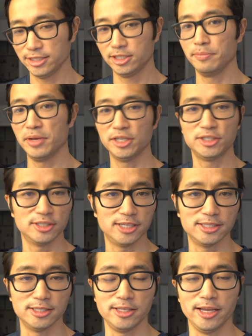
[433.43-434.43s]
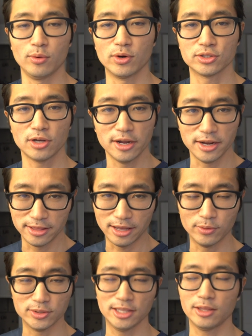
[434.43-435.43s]
diminishes as the day wears on, and
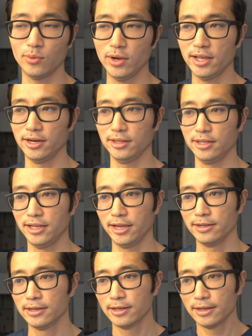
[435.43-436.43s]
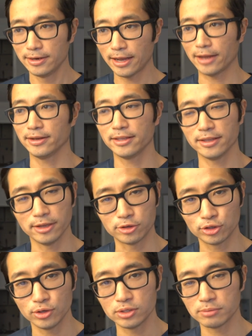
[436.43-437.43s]
that was at the way end of the day. Not
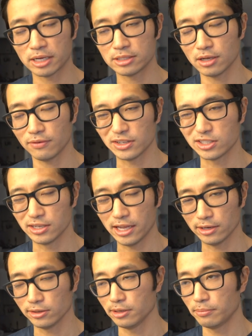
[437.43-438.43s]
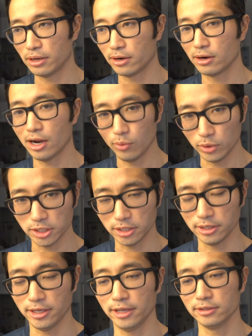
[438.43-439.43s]
excusing myself, I should have handled it better. I wish I
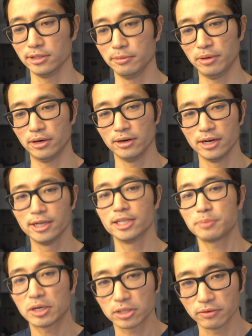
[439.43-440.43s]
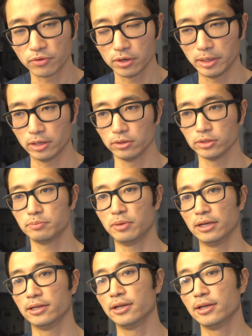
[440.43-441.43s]
could have handled it better, especially in front of my girls,
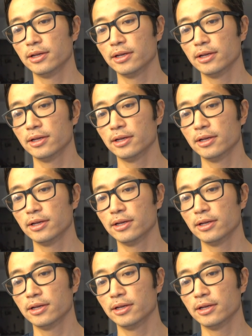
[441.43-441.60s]
but